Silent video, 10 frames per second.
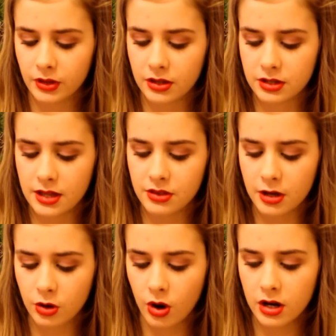And then
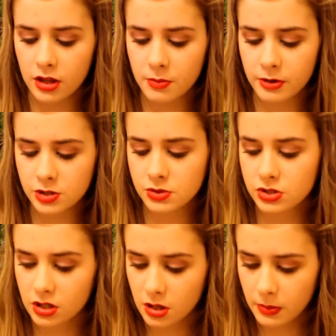I got another brush, which
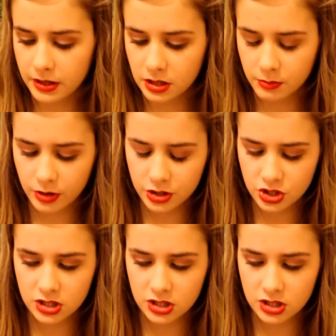is another blending brush,